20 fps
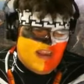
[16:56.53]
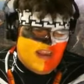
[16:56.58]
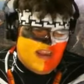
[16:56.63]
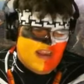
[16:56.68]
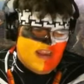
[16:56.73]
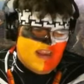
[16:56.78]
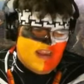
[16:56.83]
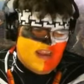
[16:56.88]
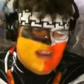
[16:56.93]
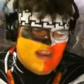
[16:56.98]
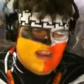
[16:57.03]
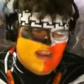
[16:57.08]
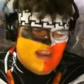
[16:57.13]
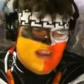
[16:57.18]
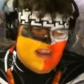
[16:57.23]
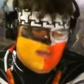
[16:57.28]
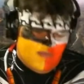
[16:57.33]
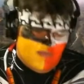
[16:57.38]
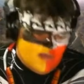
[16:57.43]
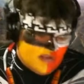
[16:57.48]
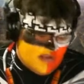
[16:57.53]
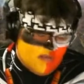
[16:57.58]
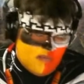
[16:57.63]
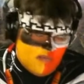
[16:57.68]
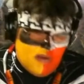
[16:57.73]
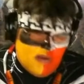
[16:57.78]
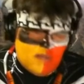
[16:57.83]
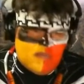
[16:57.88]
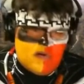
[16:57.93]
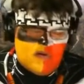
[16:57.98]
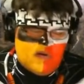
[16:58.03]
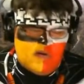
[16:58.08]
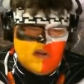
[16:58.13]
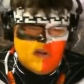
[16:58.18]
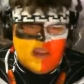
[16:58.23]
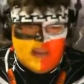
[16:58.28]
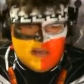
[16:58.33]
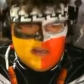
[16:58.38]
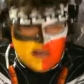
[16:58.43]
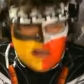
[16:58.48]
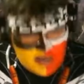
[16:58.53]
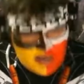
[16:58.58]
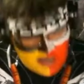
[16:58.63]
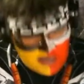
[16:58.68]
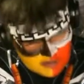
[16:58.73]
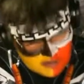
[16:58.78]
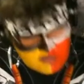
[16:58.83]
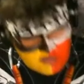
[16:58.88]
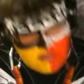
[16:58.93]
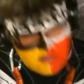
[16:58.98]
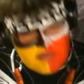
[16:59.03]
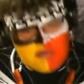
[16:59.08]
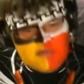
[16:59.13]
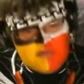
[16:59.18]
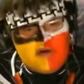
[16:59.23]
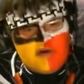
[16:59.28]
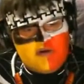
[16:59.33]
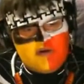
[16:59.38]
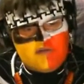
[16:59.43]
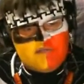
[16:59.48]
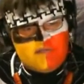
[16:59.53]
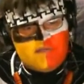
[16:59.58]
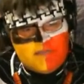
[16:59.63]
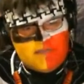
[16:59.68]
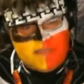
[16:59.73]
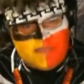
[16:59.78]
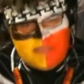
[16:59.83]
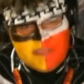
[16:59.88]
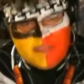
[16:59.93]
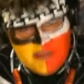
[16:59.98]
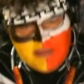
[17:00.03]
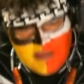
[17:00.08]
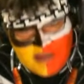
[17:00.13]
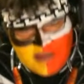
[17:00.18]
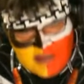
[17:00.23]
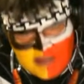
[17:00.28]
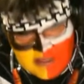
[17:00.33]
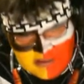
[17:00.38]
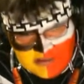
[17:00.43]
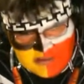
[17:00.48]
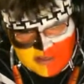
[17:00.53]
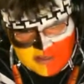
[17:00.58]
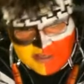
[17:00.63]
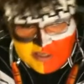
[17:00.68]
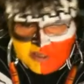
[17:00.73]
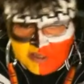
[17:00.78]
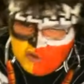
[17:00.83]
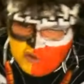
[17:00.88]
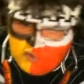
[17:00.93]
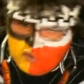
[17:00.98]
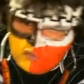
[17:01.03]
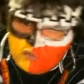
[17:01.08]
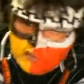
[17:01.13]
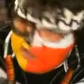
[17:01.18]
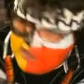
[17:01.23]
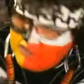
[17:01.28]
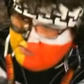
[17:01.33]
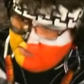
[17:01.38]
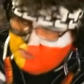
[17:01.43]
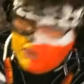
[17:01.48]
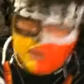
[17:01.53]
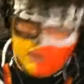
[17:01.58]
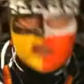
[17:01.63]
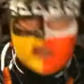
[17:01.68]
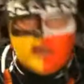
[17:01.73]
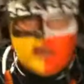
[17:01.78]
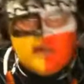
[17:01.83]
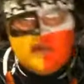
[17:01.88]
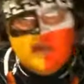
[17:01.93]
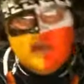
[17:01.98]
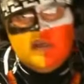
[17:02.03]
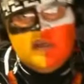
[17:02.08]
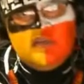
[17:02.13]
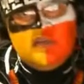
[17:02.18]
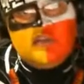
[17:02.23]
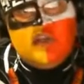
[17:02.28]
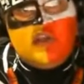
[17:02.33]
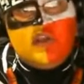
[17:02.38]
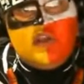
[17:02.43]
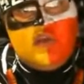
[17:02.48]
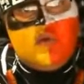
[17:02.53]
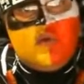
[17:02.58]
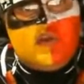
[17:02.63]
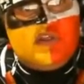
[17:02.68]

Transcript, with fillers: It's can't really remember. I kind of remember it. Uh, I can go read the book and tell you